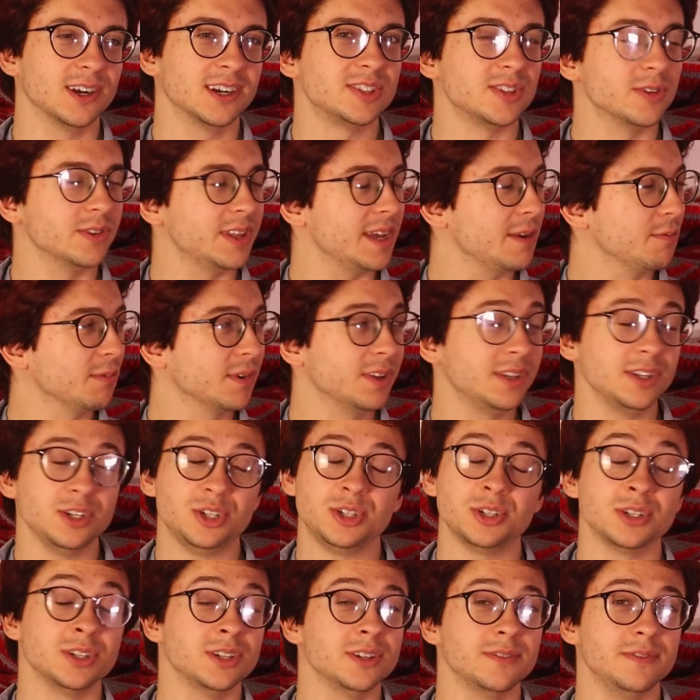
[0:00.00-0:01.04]
So they really
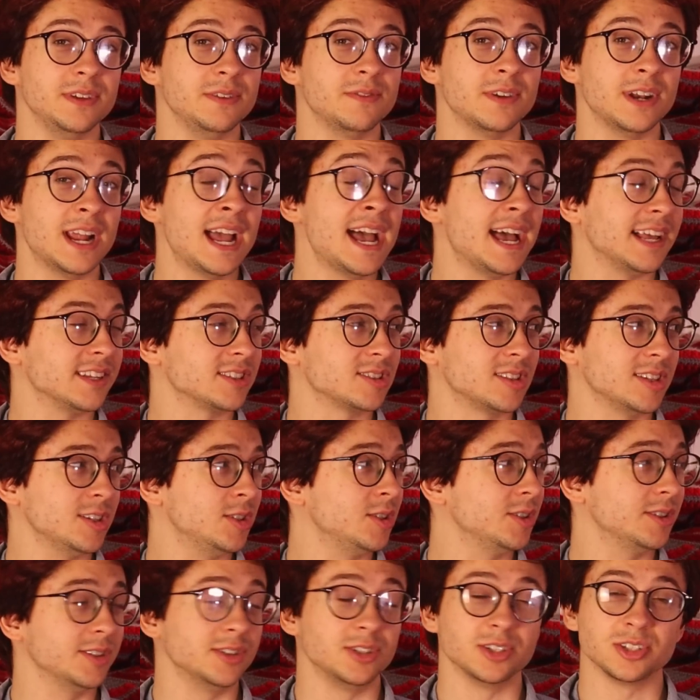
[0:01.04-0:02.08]
shouldn't have even asked. They
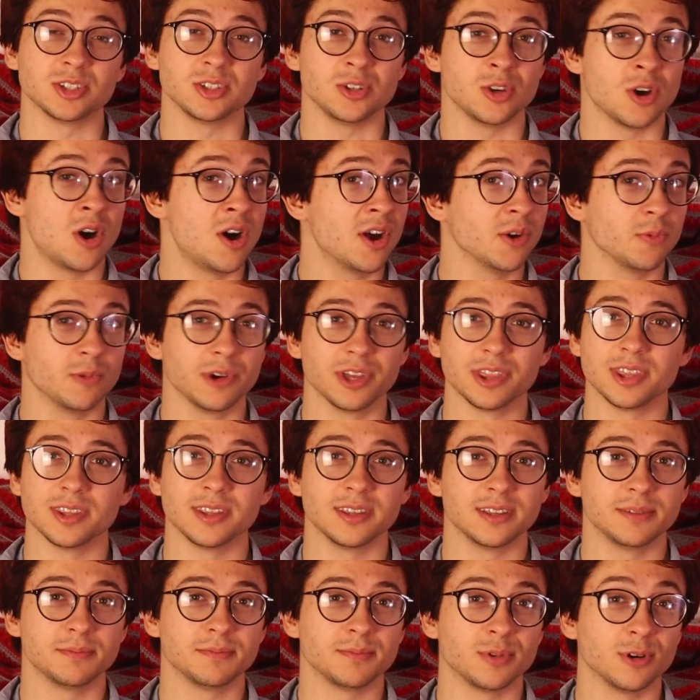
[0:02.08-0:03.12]
should have just gone with
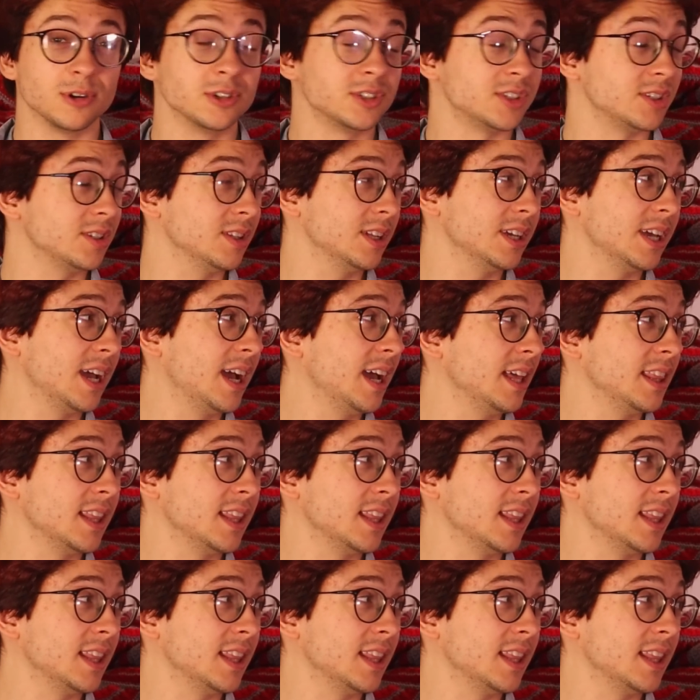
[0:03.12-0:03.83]
it, personally, I